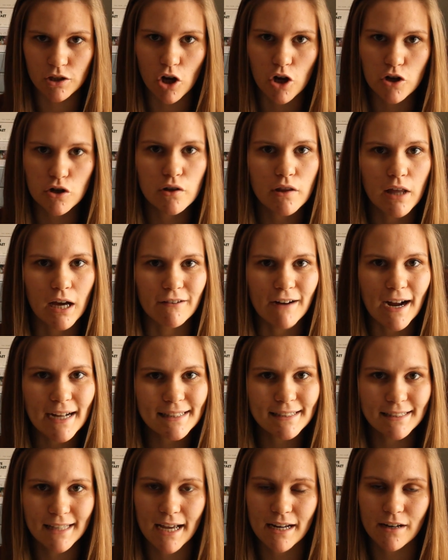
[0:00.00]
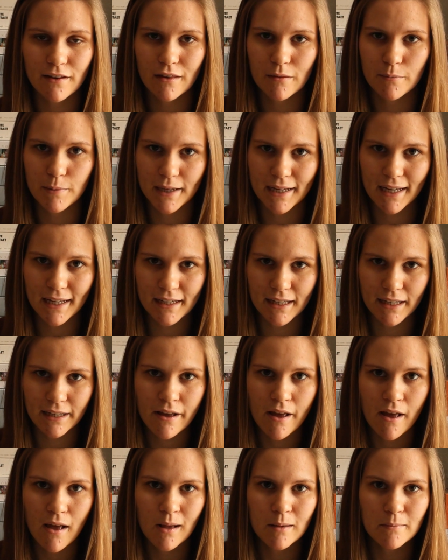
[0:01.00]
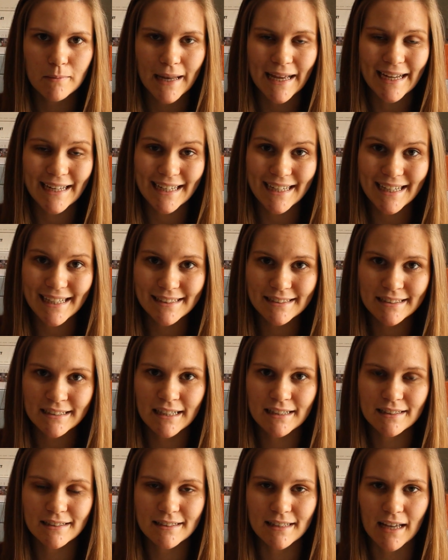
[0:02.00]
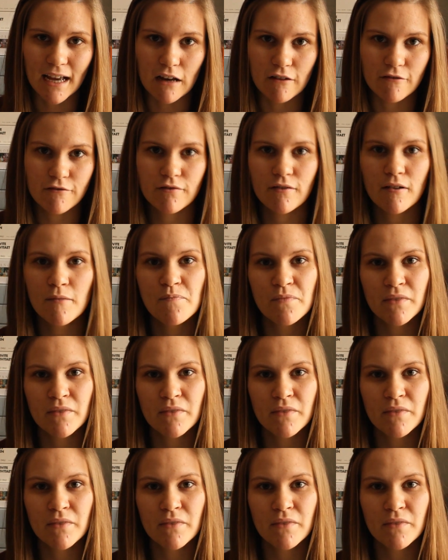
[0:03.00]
onto their right side in the beginning play it easy and safe,